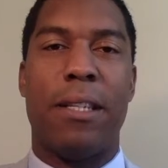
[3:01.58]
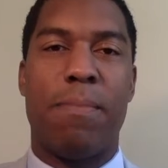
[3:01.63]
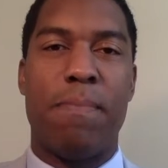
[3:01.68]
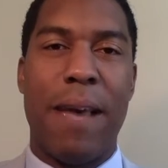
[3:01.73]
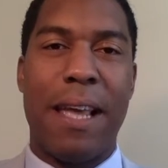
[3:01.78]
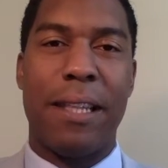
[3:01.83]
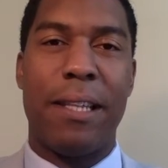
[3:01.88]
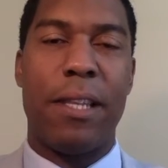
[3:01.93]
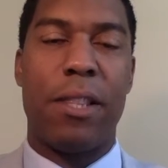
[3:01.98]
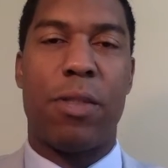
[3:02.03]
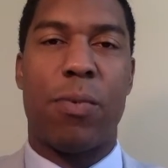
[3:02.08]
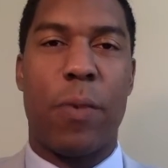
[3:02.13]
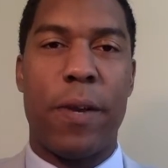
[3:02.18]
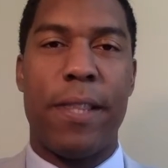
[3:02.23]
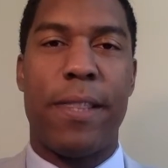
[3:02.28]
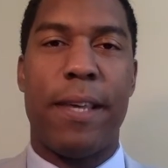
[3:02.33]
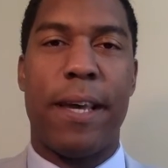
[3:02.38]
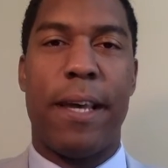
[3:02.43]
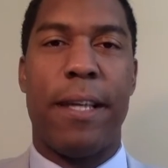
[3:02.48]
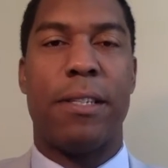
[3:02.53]
it's mainly
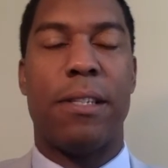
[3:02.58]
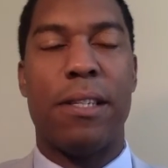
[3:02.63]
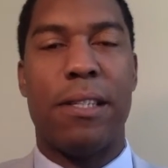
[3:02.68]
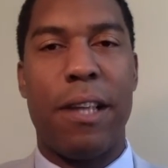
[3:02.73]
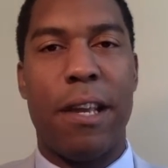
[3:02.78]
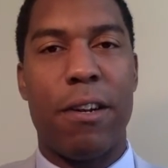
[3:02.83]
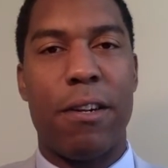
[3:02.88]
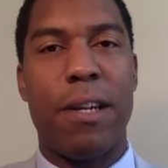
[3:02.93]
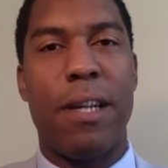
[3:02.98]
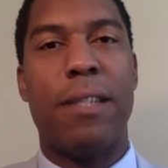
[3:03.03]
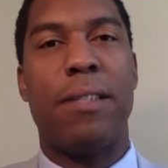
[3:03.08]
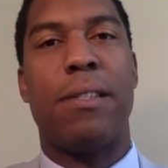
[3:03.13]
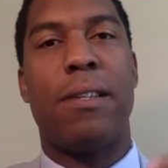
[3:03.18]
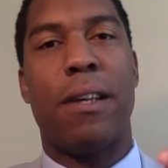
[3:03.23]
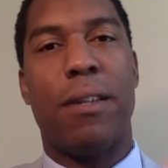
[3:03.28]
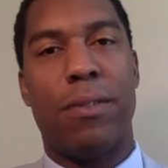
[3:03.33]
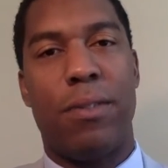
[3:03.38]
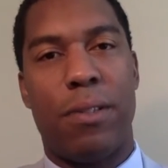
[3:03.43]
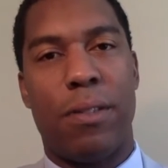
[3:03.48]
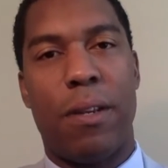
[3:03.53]
three things. It's internet
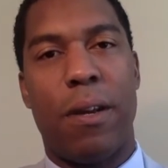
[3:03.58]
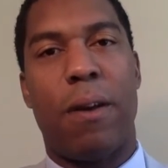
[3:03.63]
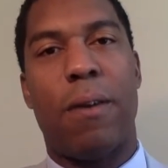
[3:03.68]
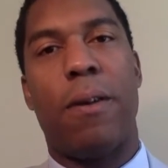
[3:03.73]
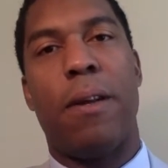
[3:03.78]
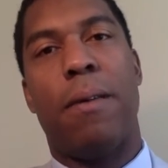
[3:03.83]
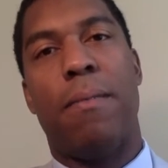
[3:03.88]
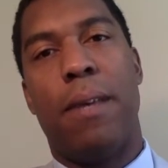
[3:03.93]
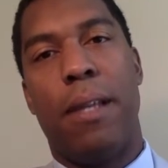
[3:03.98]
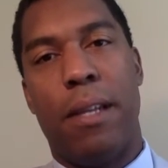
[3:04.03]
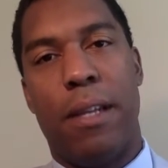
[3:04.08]
sales, CRM,